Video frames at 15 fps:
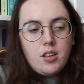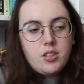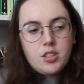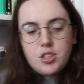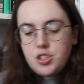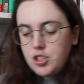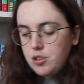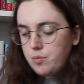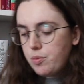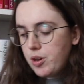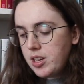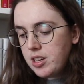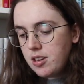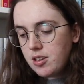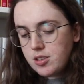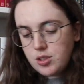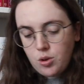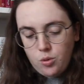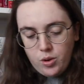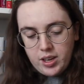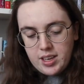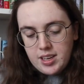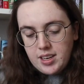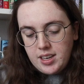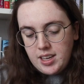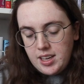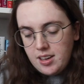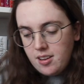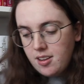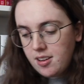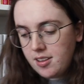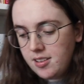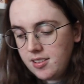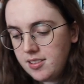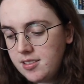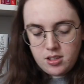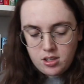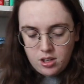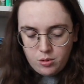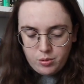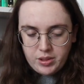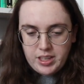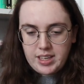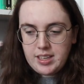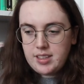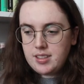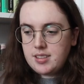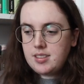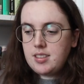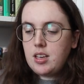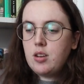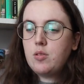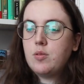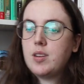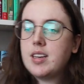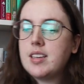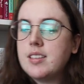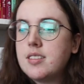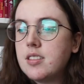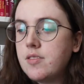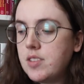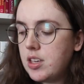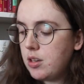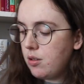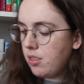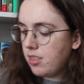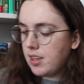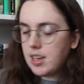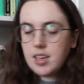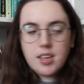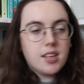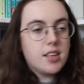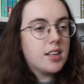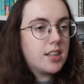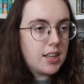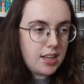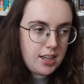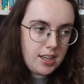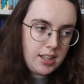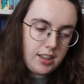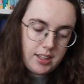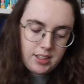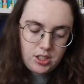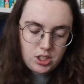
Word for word: Did you bring your toy in here? Oh, well, that's so nice of you. Thank you kindly,